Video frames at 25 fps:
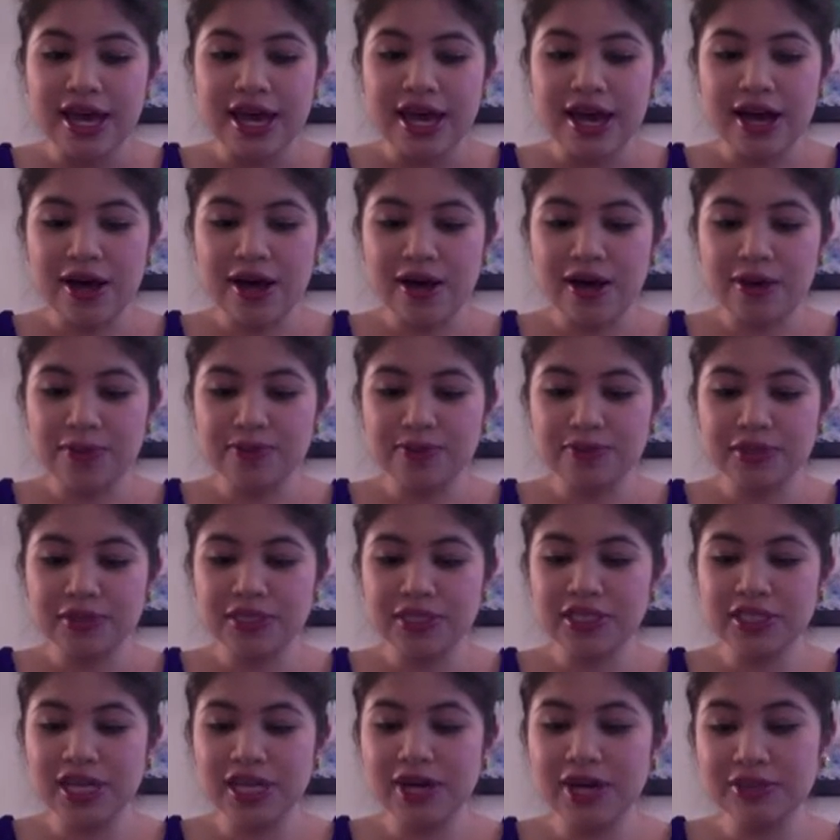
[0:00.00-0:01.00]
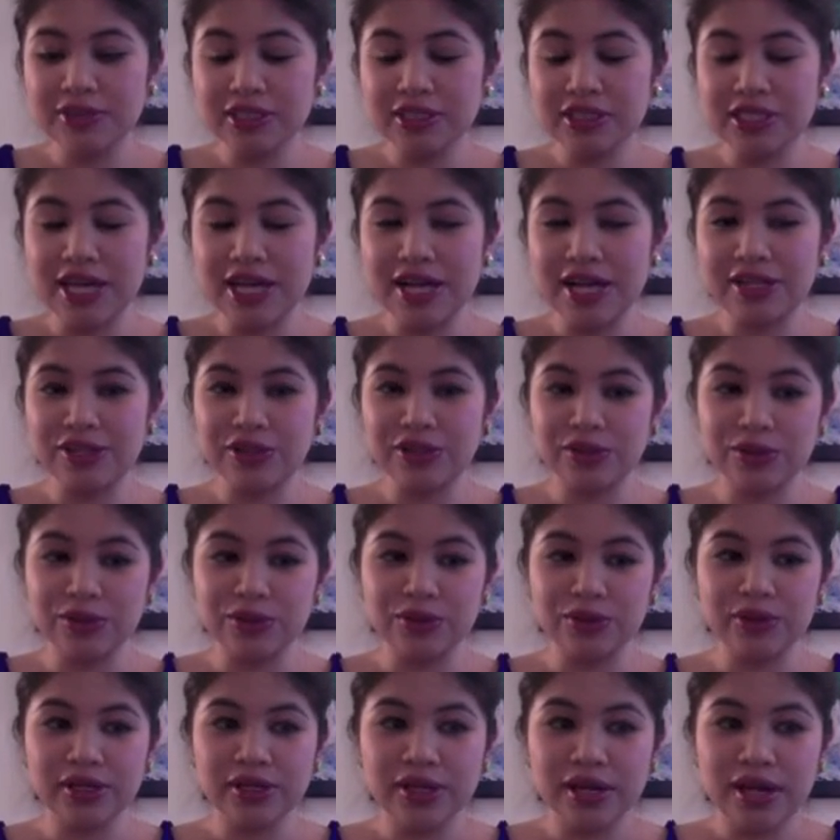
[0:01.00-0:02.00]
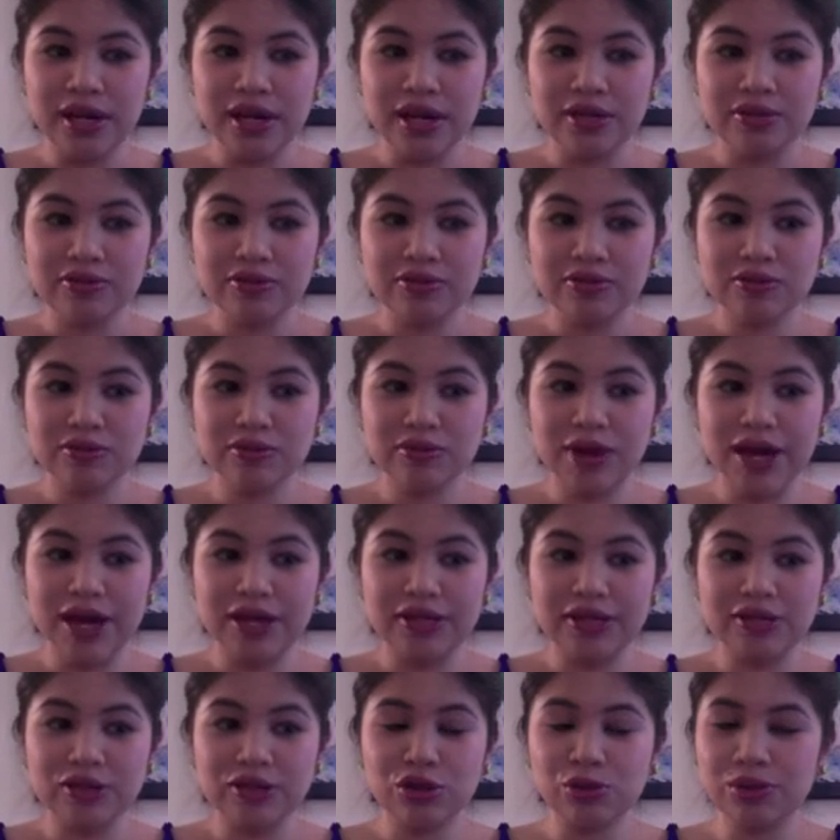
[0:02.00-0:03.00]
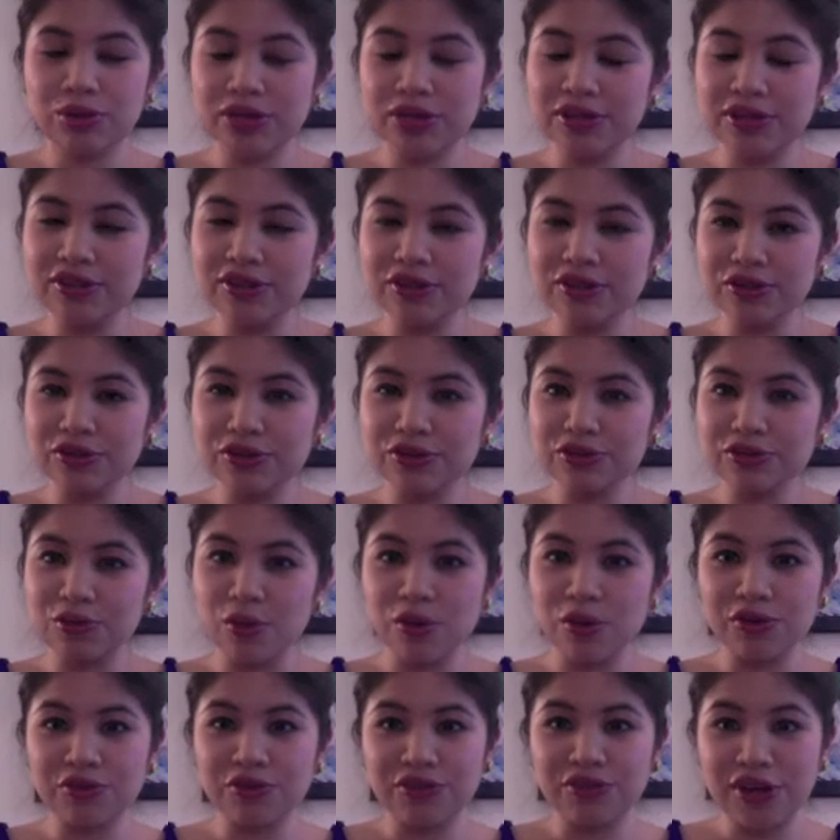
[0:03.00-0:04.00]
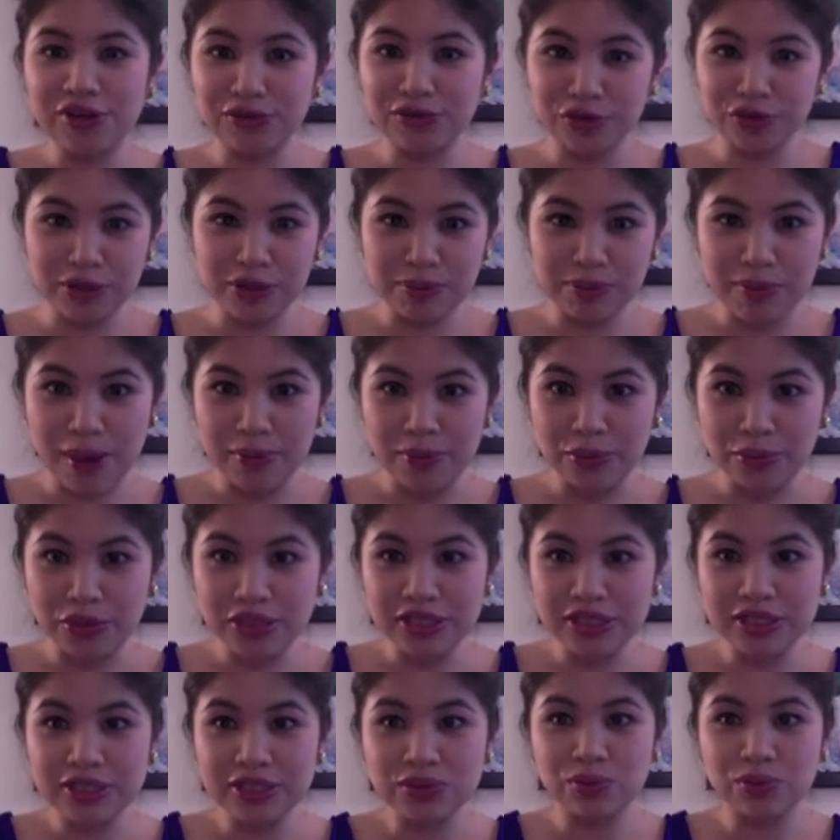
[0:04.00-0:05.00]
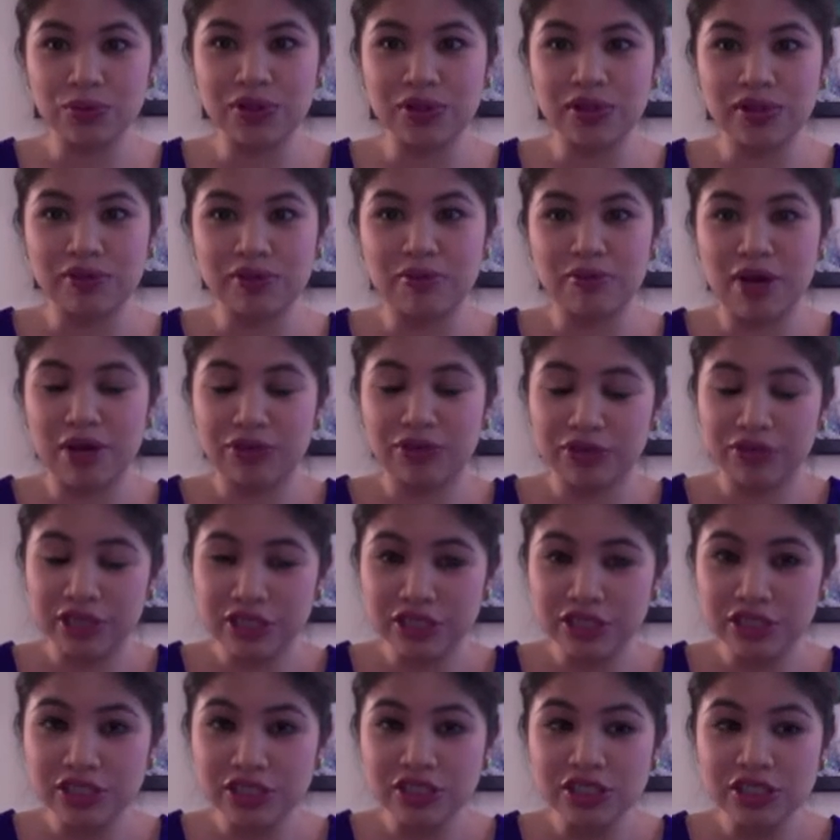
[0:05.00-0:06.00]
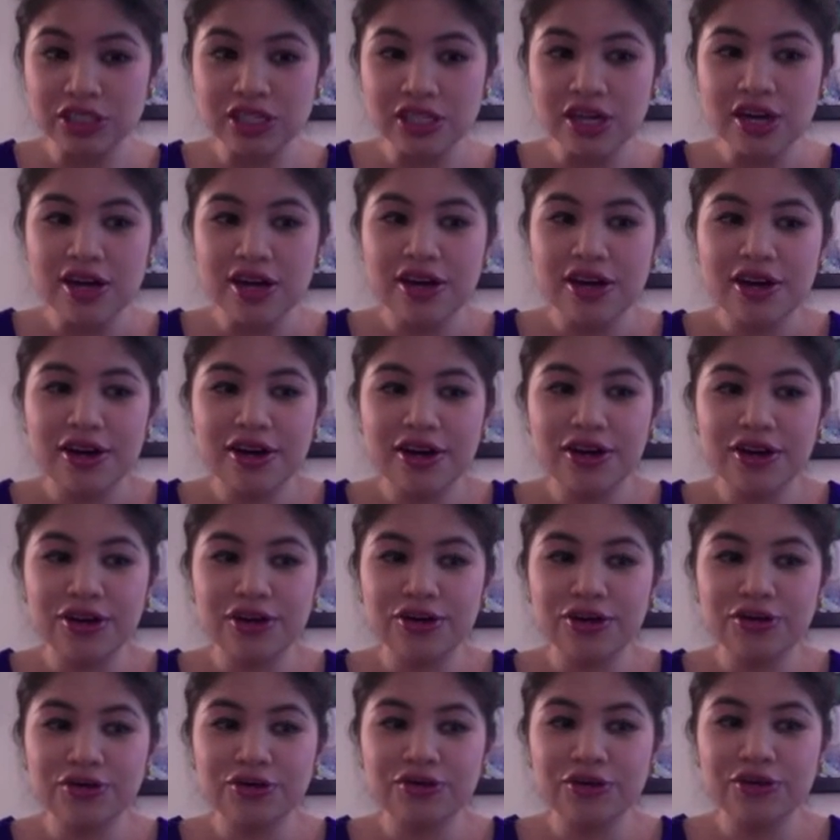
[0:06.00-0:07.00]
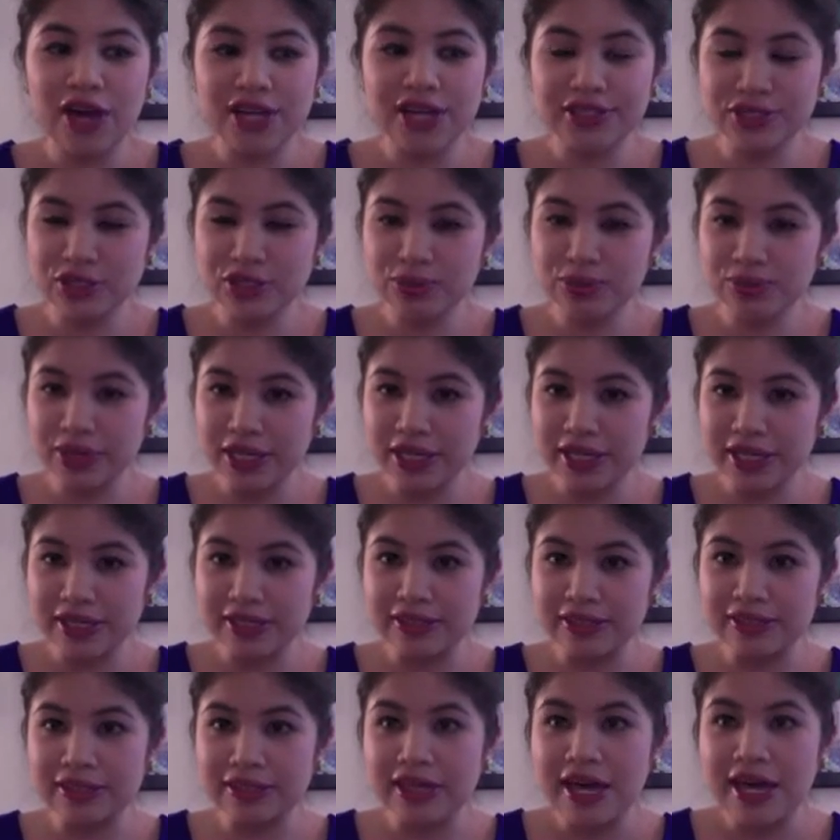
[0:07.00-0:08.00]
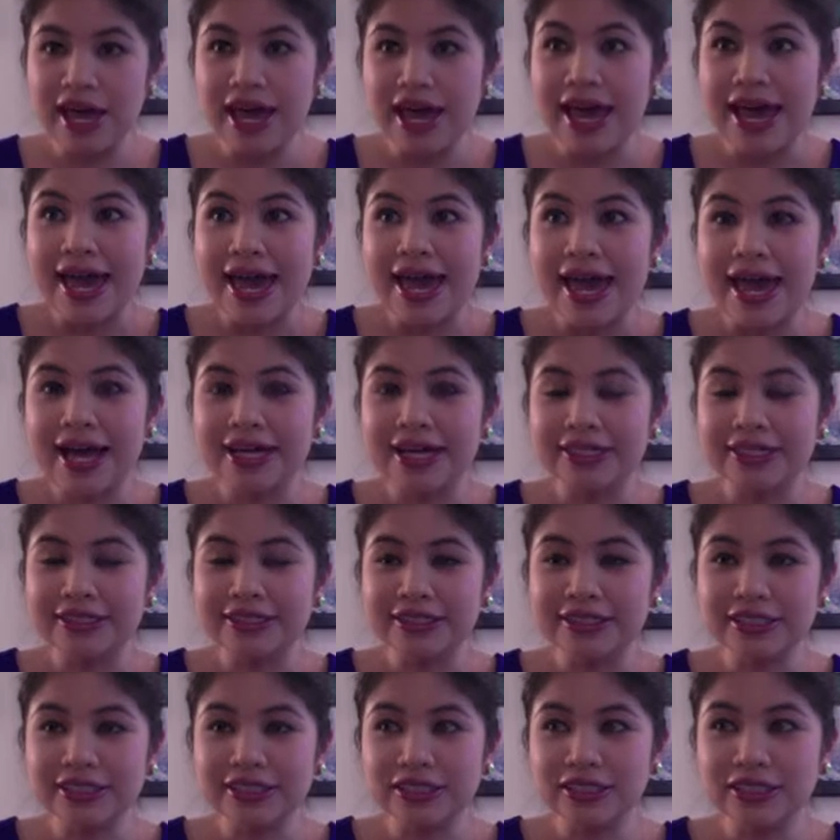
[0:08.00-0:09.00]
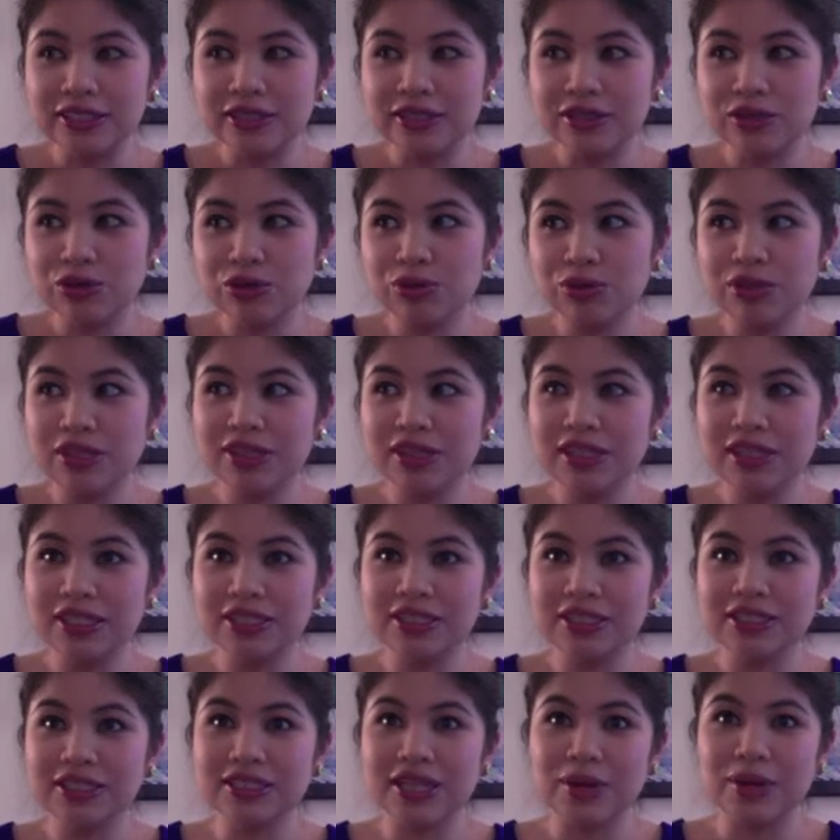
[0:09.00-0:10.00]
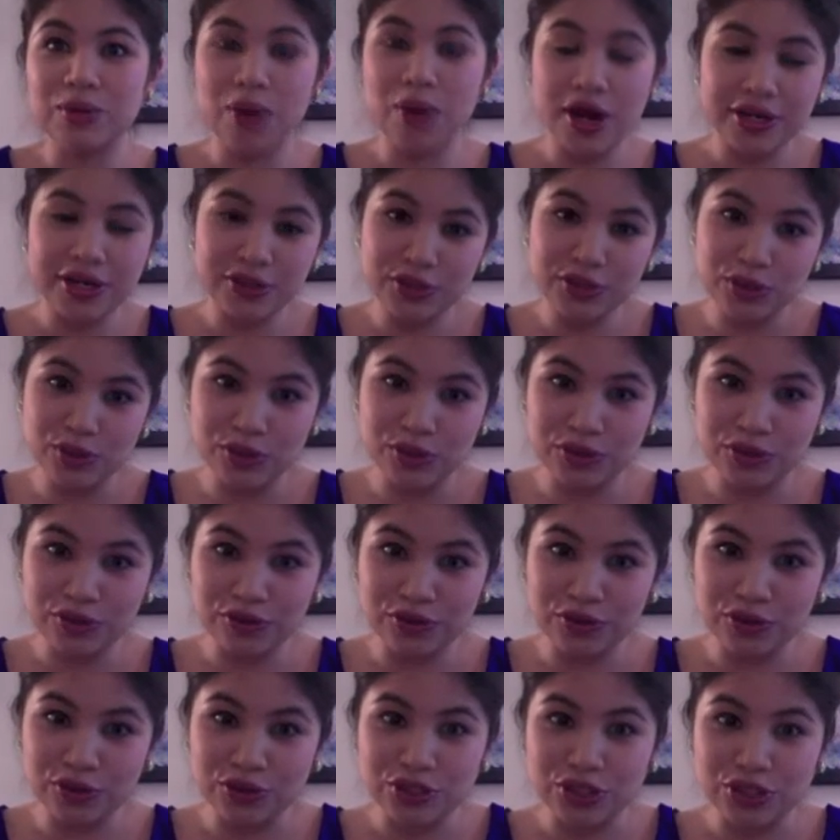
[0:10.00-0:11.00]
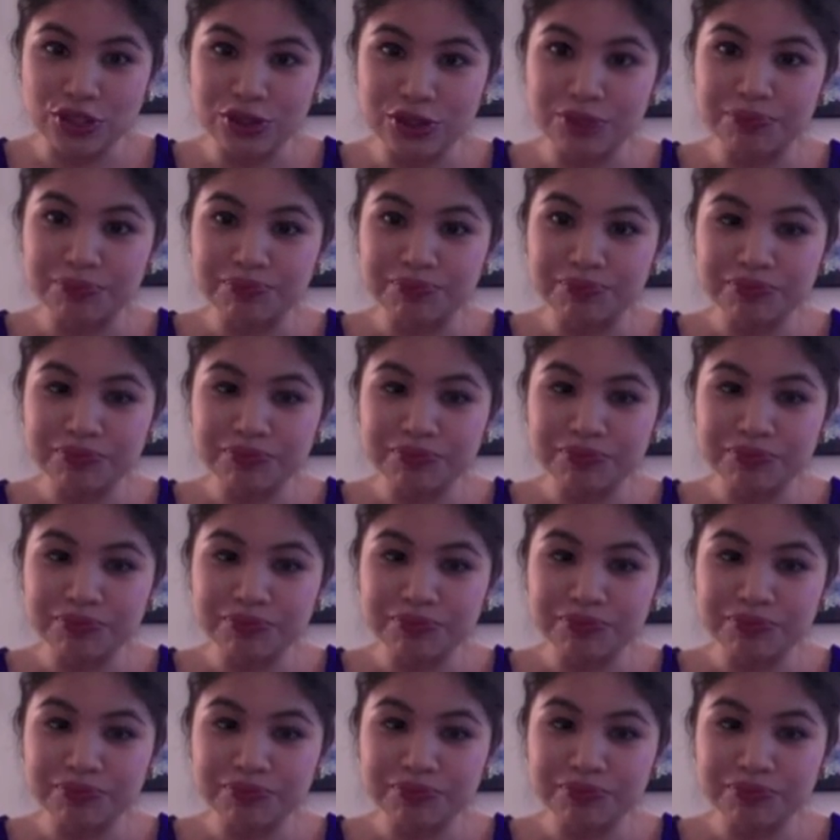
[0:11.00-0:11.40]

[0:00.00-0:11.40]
Today I'm going to tell you my 3 or 4 favorite memories with my readers of Fashionably Ill and 3 things I want to do in the future.